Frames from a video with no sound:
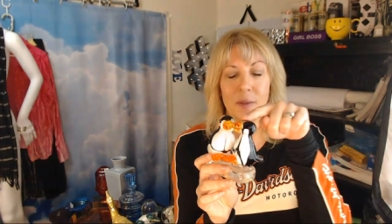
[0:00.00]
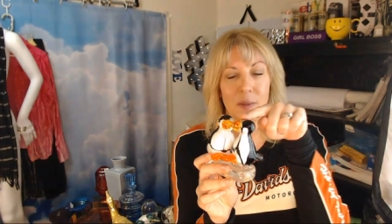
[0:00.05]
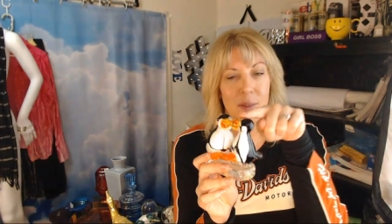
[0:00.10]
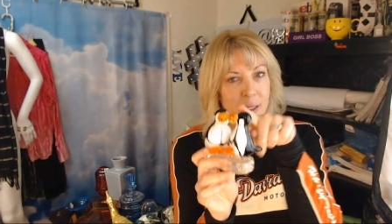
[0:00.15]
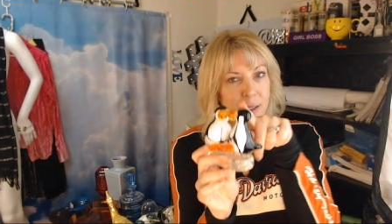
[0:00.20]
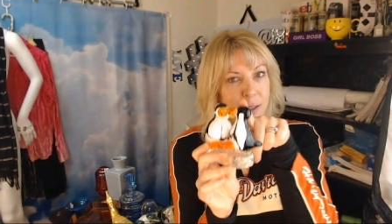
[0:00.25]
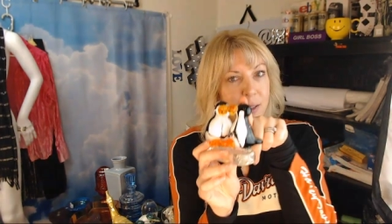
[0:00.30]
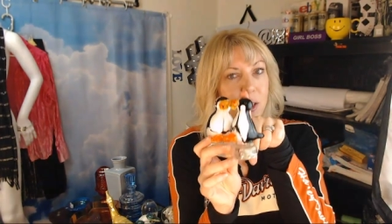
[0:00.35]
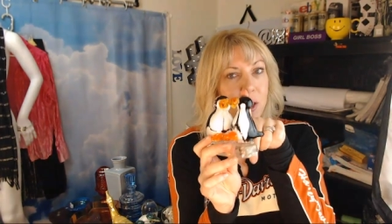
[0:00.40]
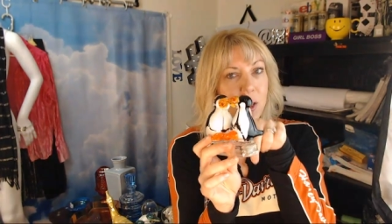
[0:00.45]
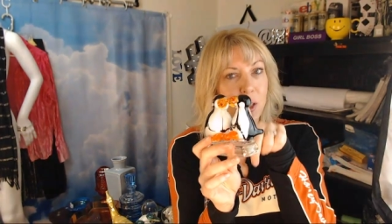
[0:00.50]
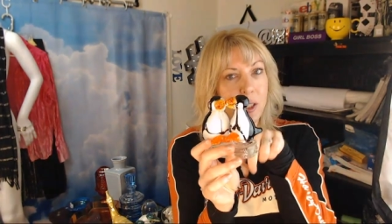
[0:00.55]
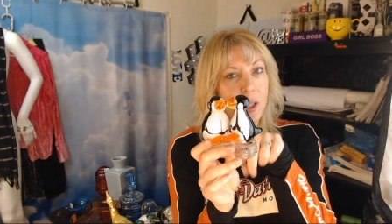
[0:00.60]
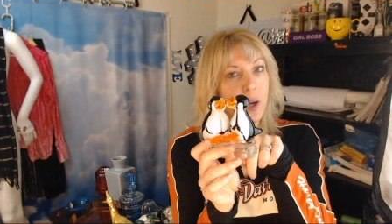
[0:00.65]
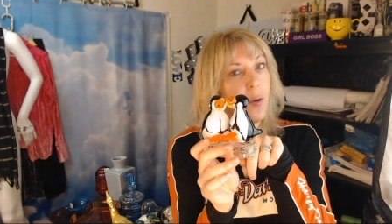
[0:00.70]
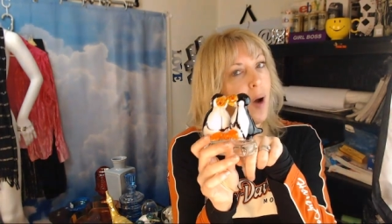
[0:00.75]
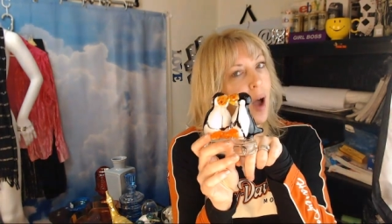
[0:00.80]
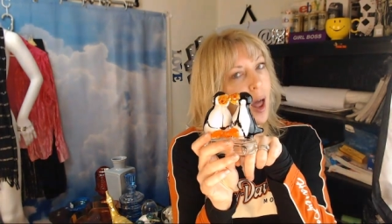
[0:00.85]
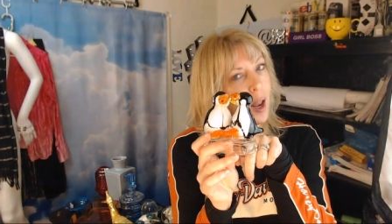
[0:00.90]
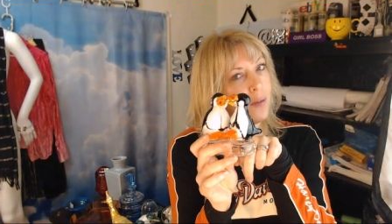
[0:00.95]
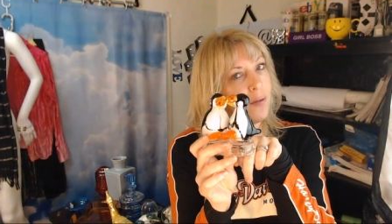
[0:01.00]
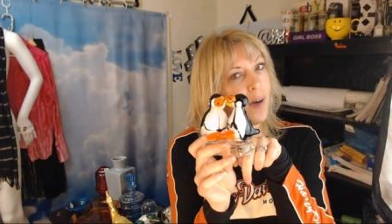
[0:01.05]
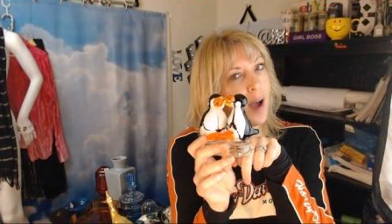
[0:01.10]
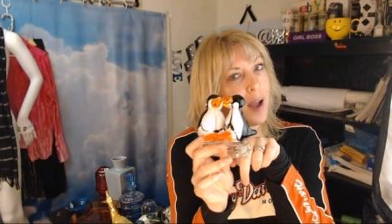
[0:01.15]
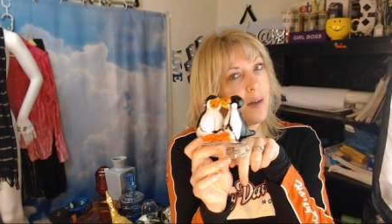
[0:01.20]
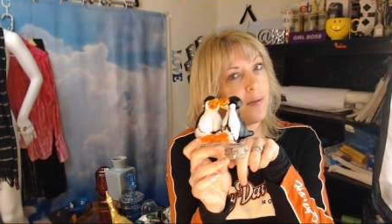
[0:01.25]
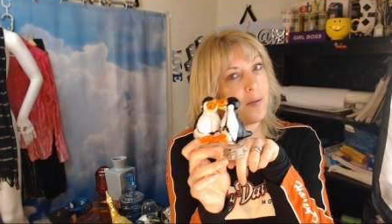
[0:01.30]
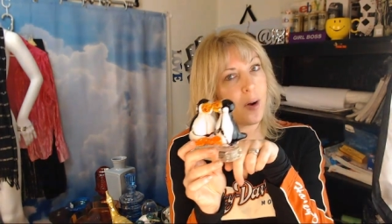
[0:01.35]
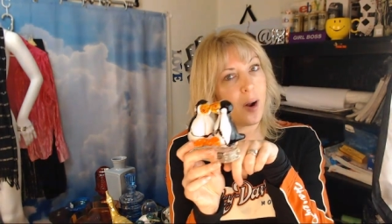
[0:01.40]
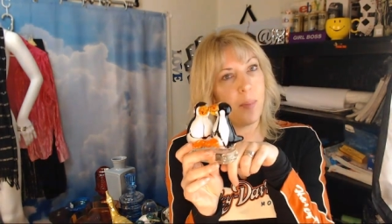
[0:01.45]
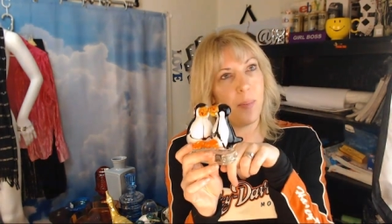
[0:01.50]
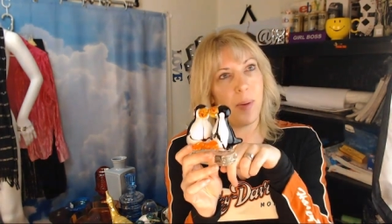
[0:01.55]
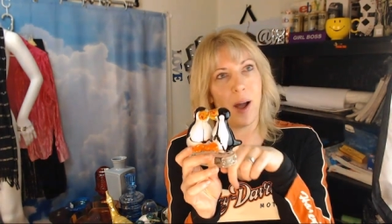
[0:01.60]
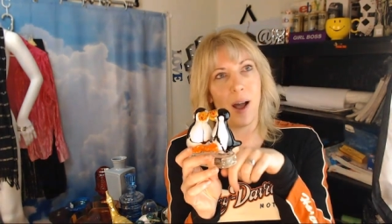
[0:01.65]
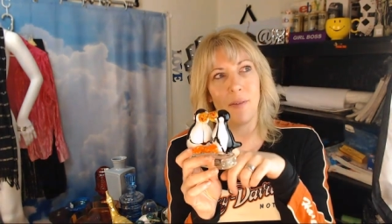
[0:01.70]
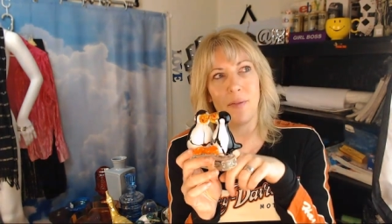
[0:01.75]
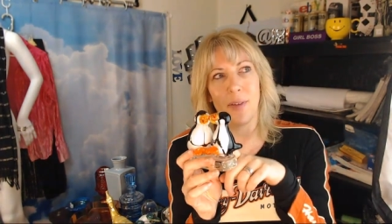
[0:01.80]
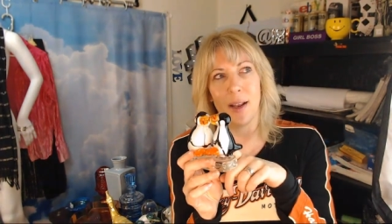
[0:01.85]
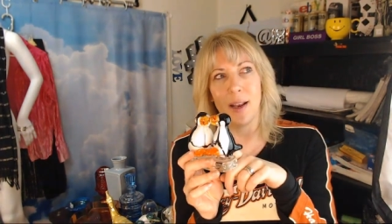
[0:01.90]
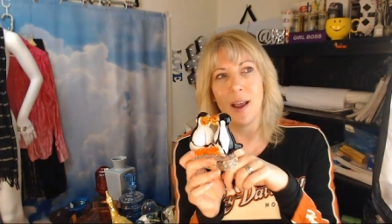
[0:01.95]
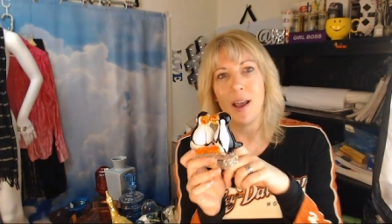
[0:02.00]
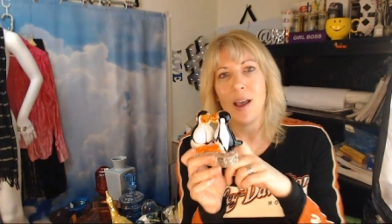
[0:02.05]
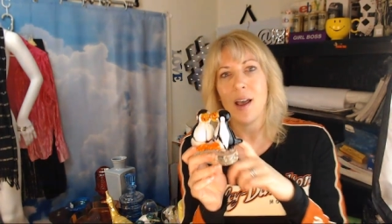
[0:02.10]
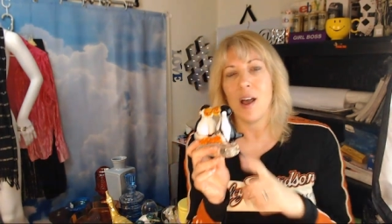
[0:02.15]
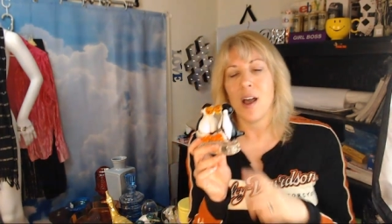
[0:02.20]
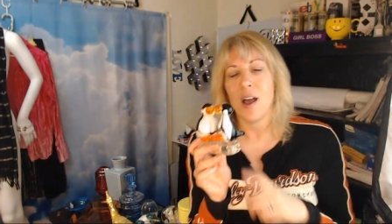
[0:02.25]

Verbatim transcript: This could qualify for a puffin.